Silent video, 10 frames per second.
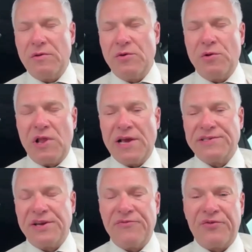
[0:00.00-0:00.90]

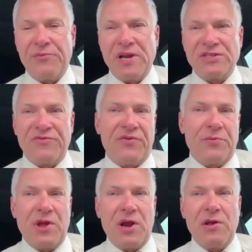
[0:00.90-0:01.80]
utilize the information
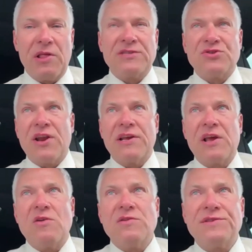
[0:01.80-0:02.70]
from their electronic
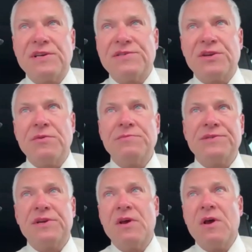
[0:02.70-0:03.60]
health
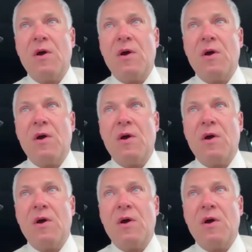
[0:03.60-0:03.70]
systems.